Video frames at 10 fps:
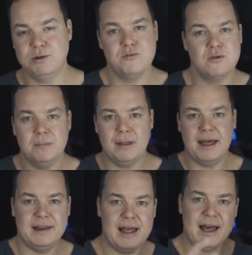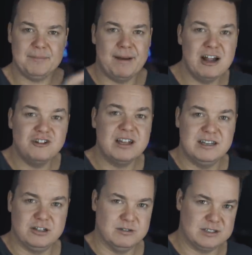So if you're gonna add, add magic
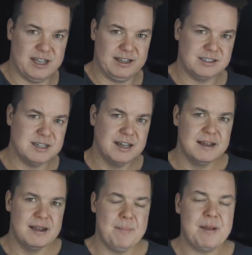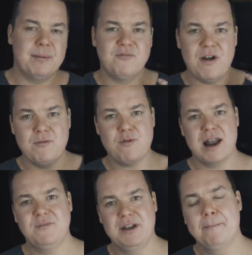into those things, it becomes very
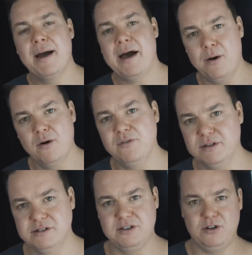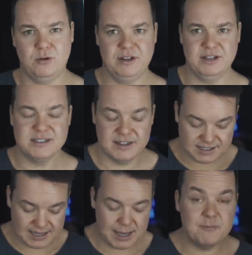relevant and powerful to the audience. And the
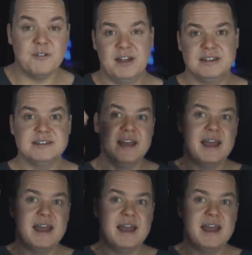same for this.